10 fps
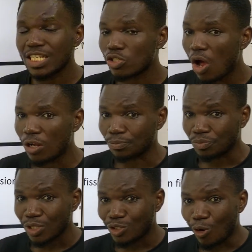sun.
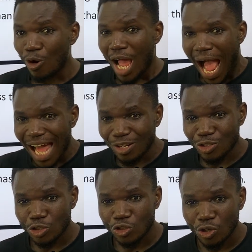So how does
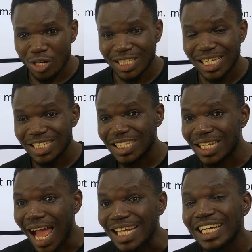your sun get its
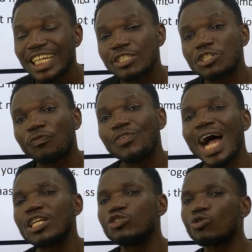light? It is
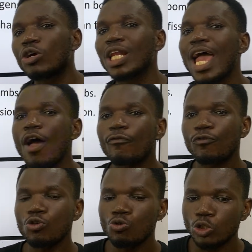via nuclear
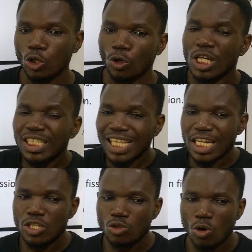fusion. There
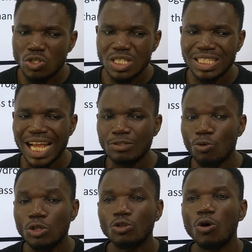is constant
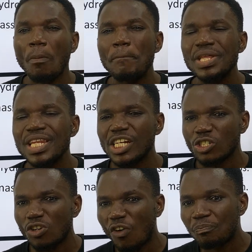what?
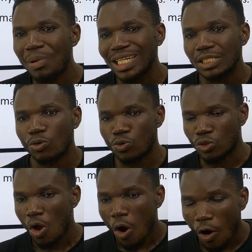Combination of particles
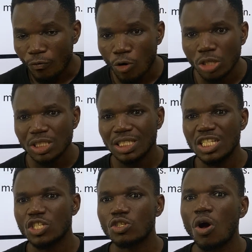of what? The
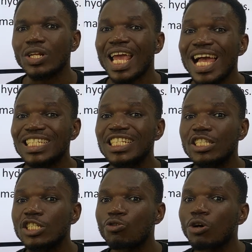sun. Hence it
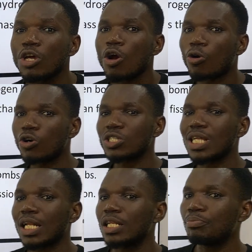is what?
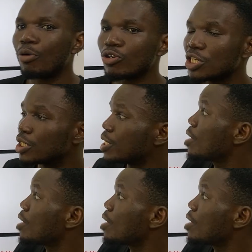Constantly burning